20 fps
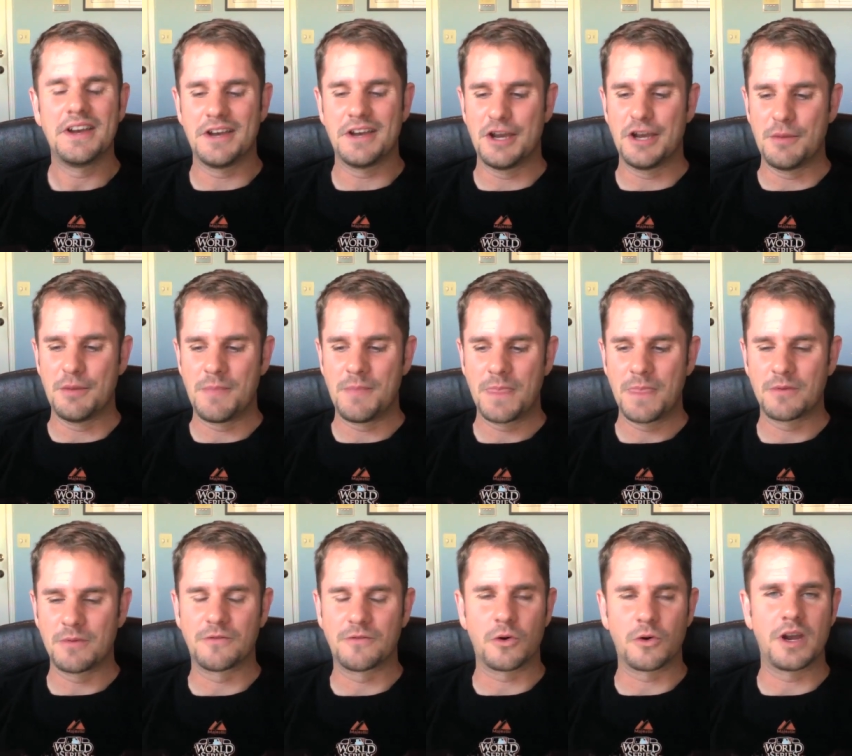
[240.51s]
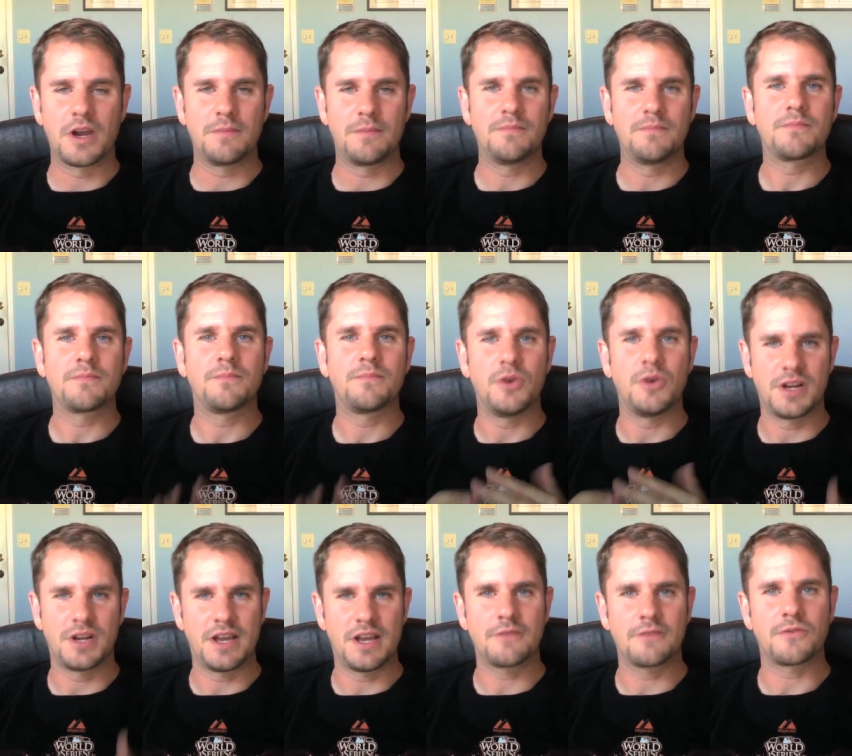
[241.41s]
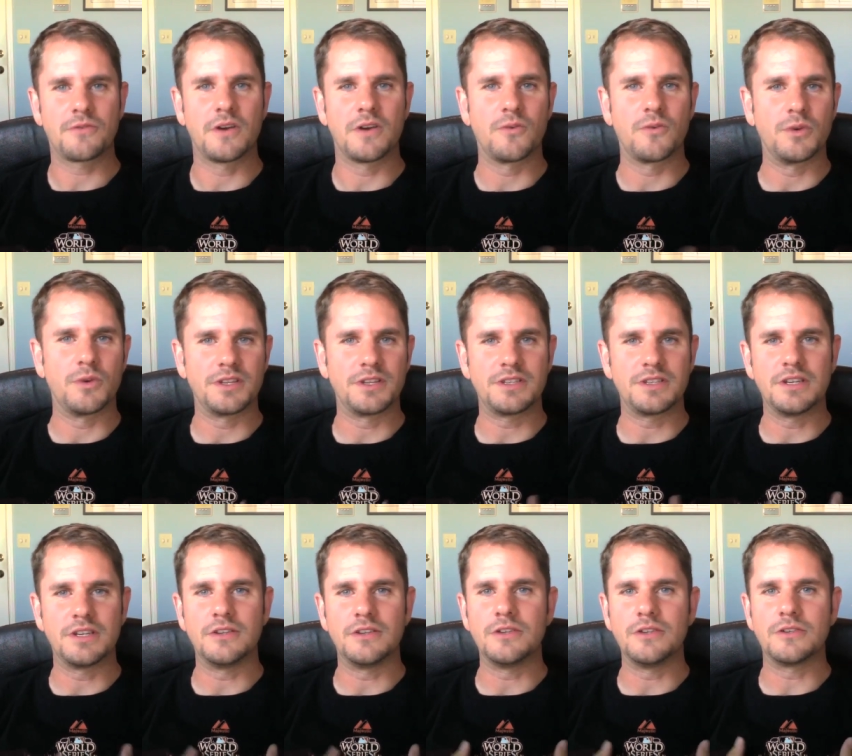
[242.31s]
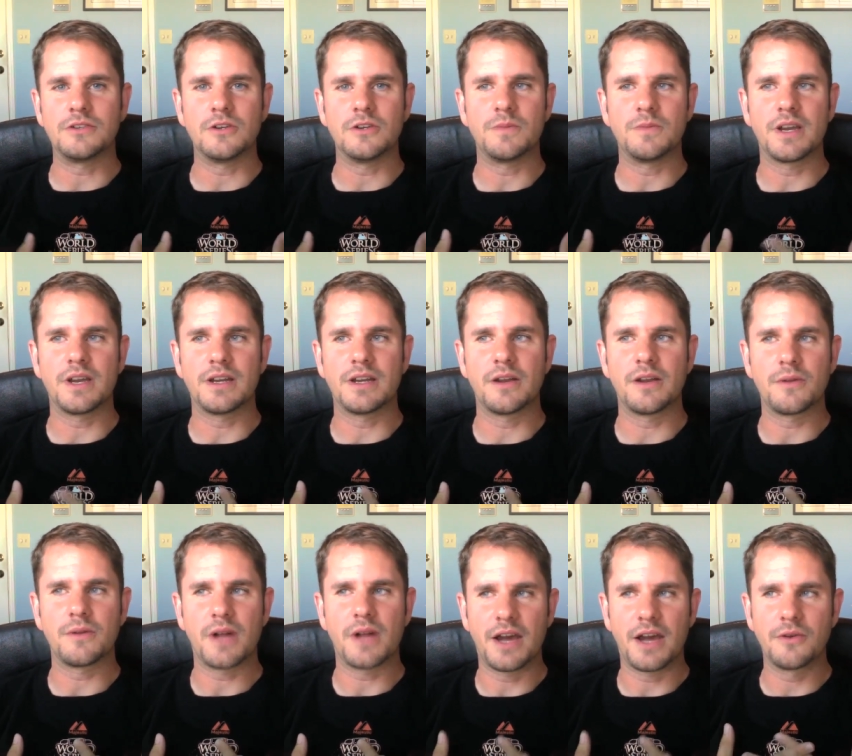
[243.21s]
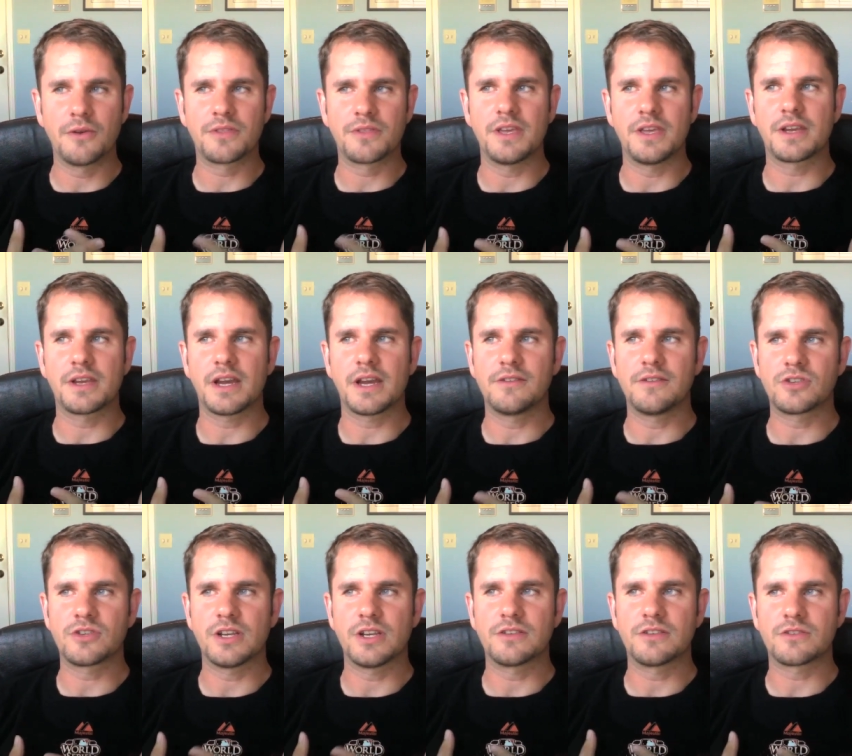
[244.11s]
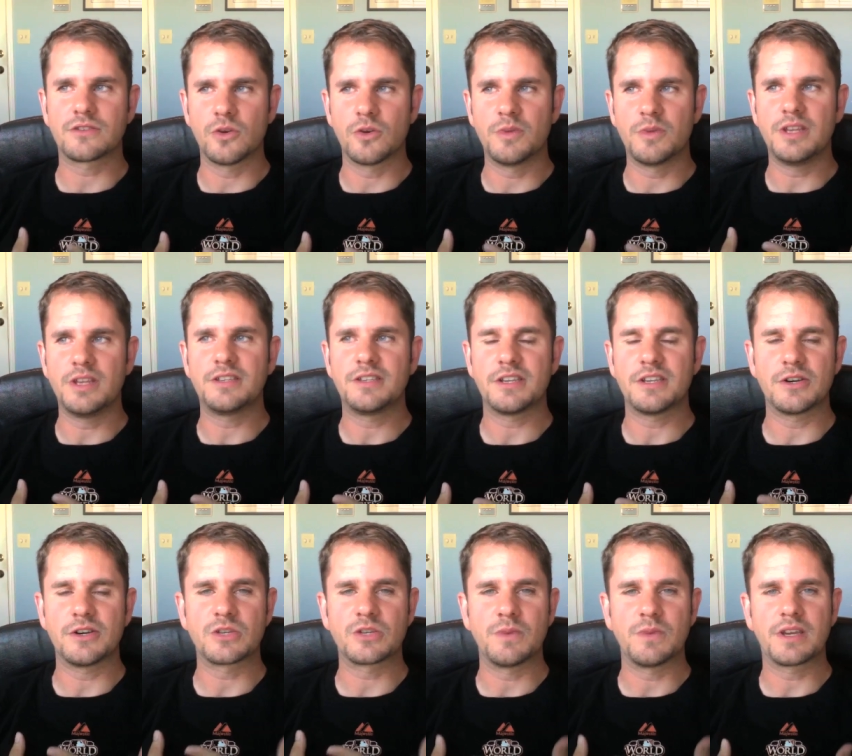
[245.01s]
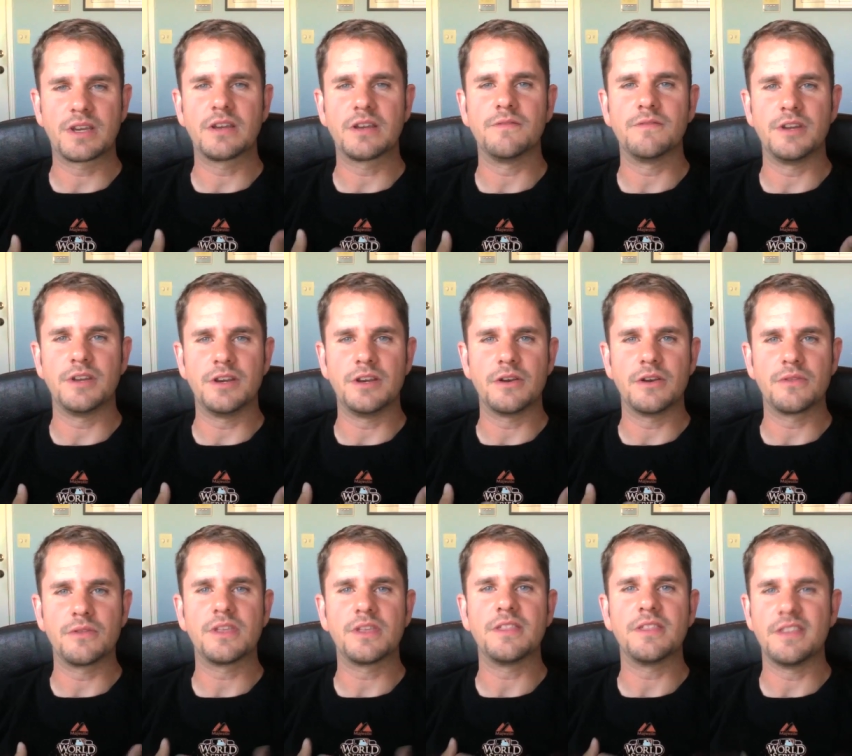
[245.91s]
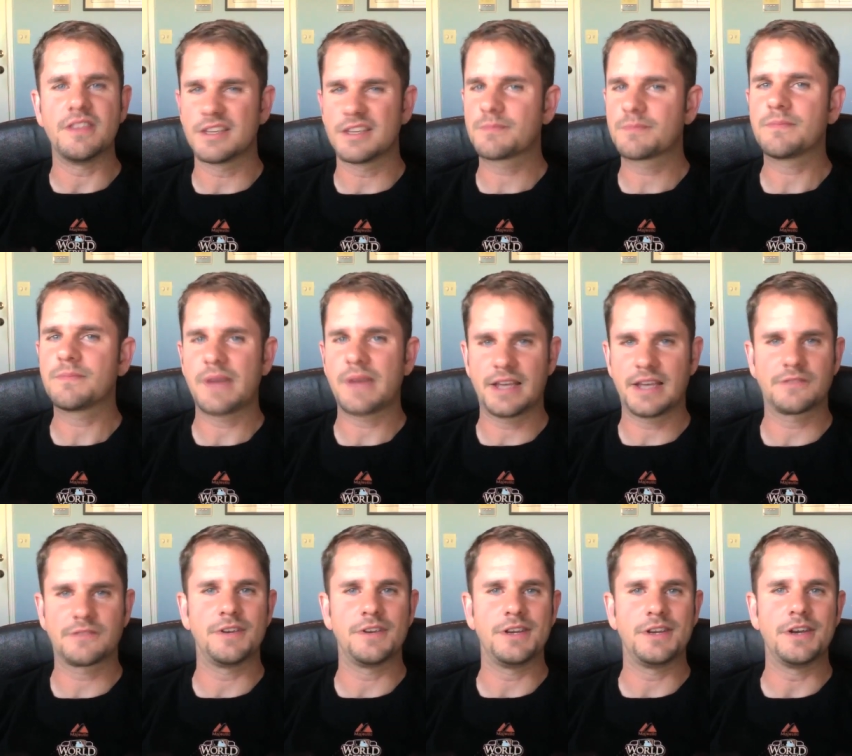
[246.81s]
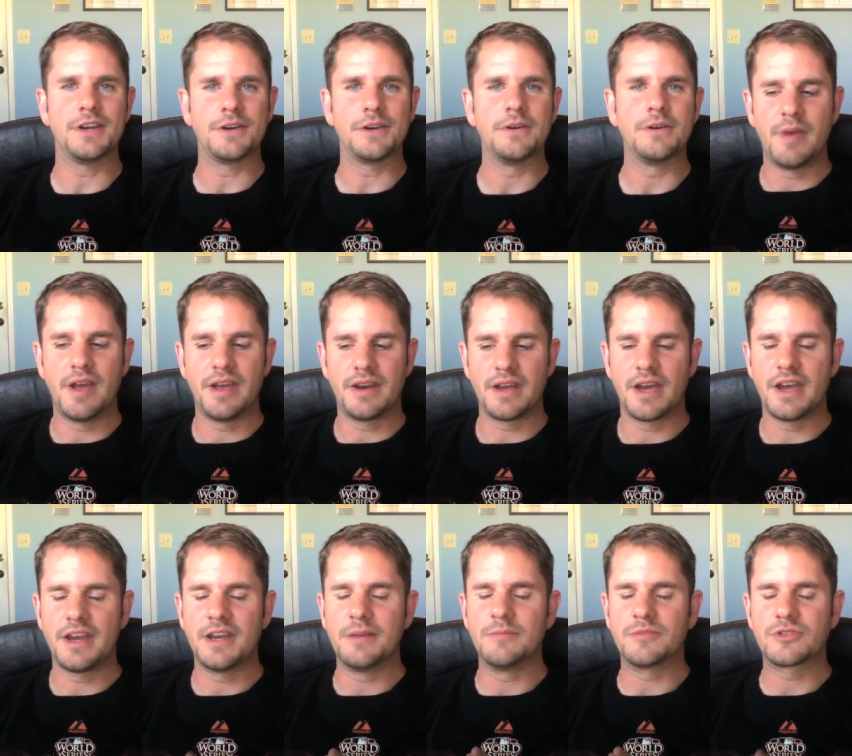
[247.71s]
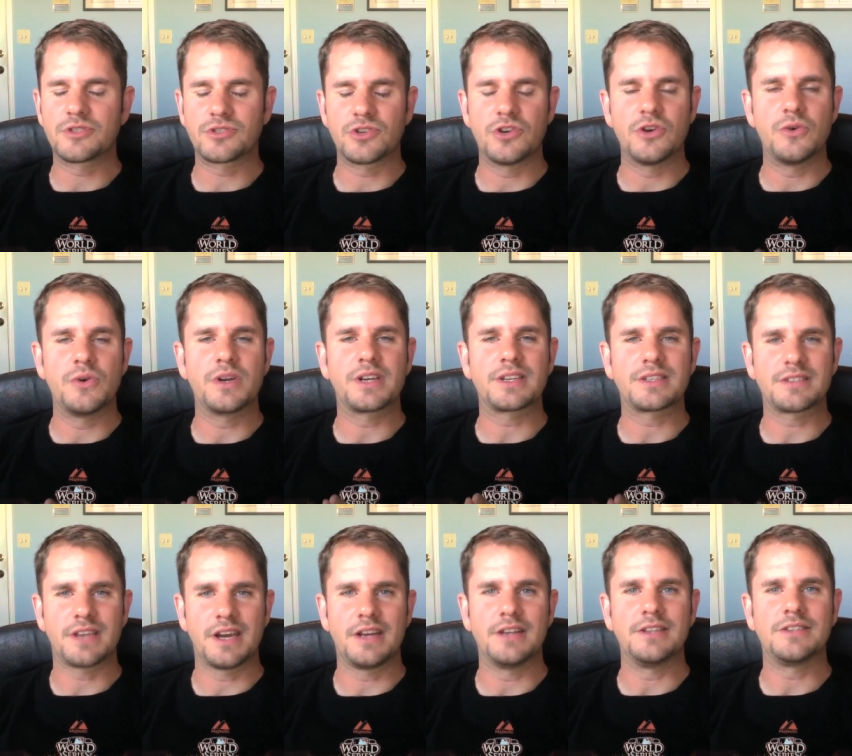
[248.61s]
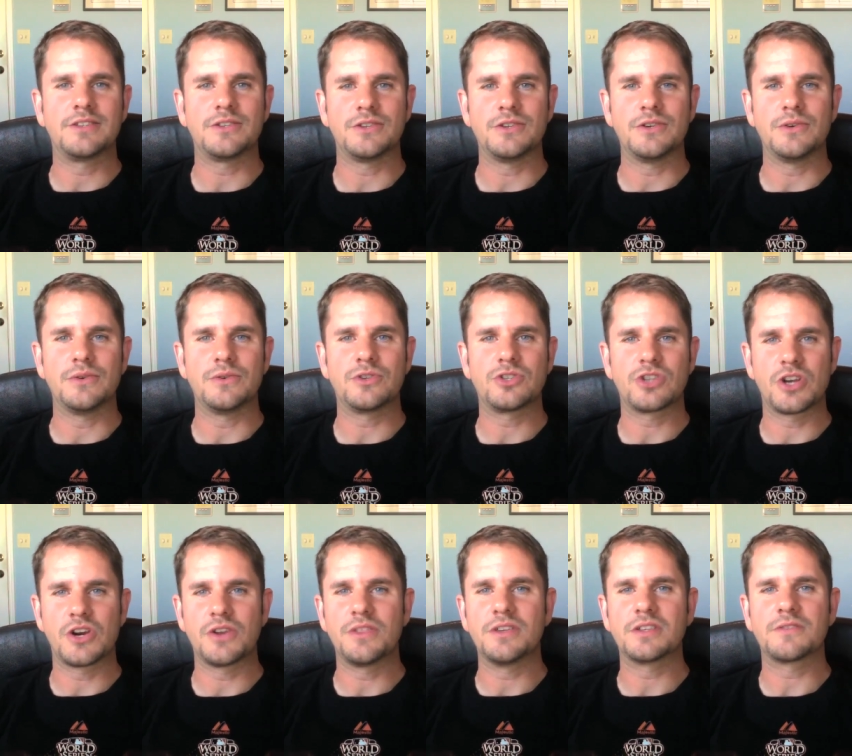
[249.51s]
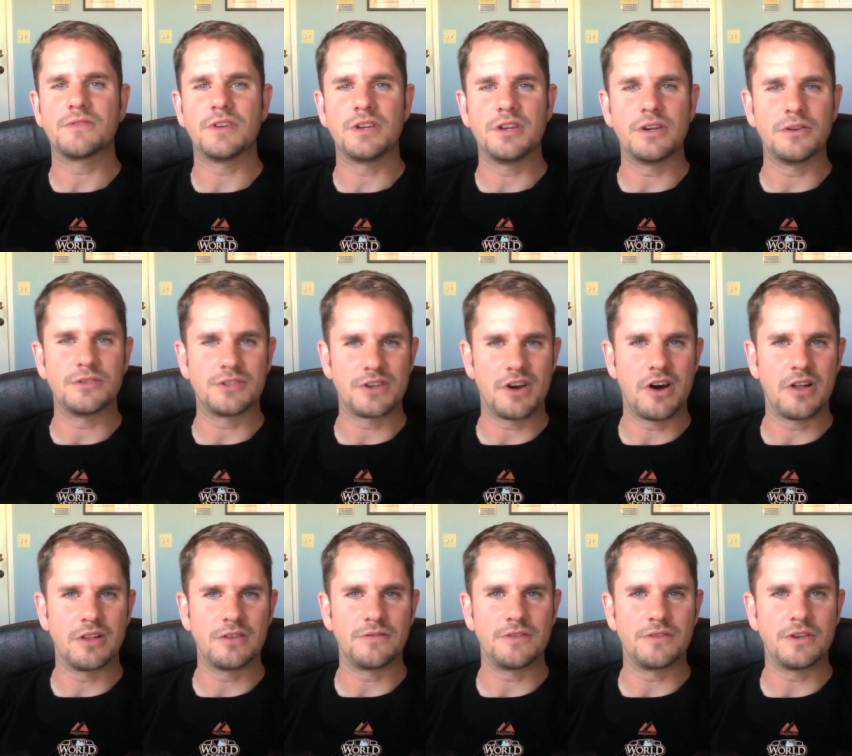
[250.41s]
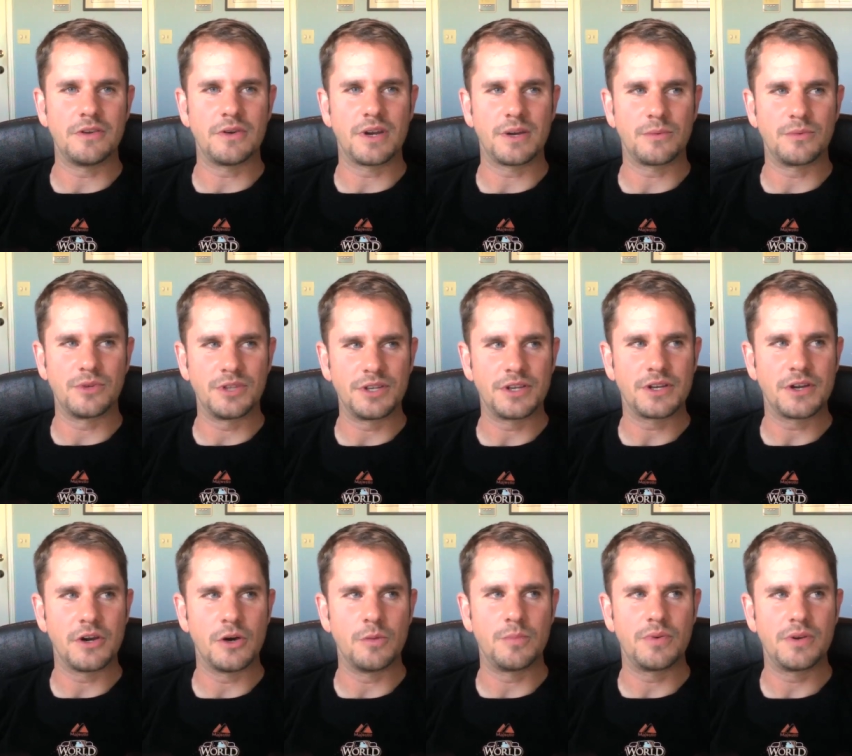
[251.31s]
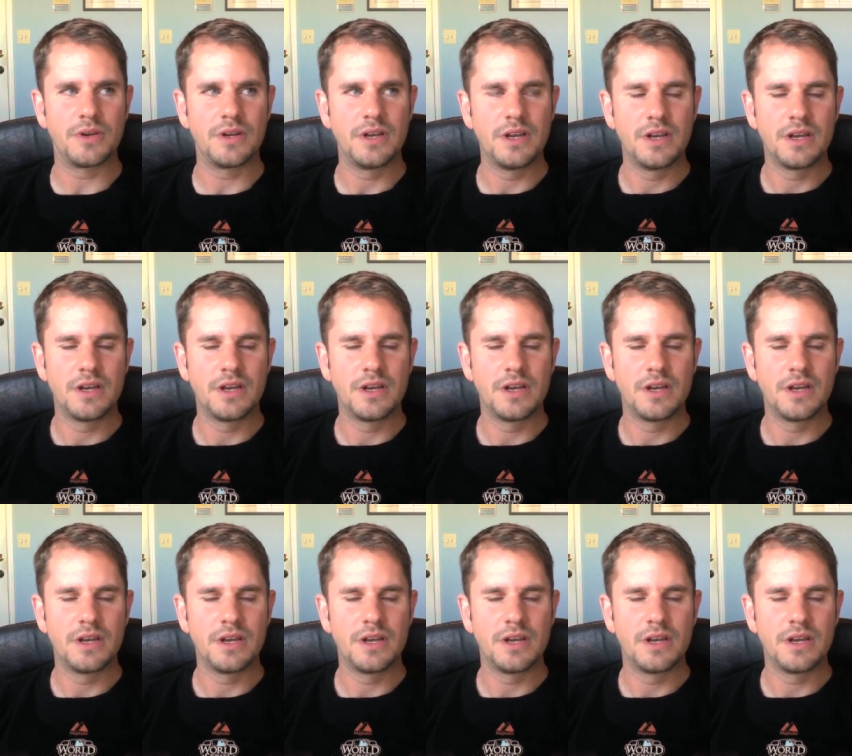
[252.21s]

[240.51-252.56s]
Um, before I put it out for everyone to see on YouTube, and I don't, I don't think I've shed so many tears making a video than this past video. And I am so excited to share this video to all of you. I really hope